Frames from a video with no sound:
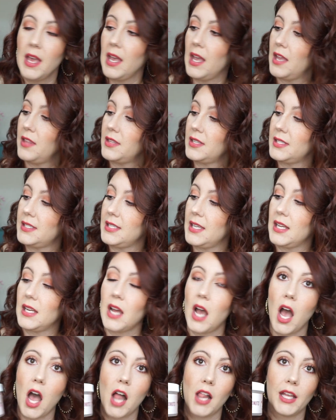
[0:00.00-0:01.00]
in the scent
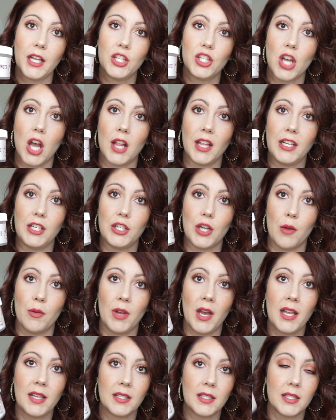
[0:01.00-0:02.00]
Holly Jolly
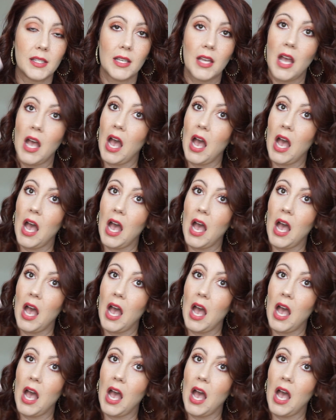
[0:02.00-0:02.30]
Donuts.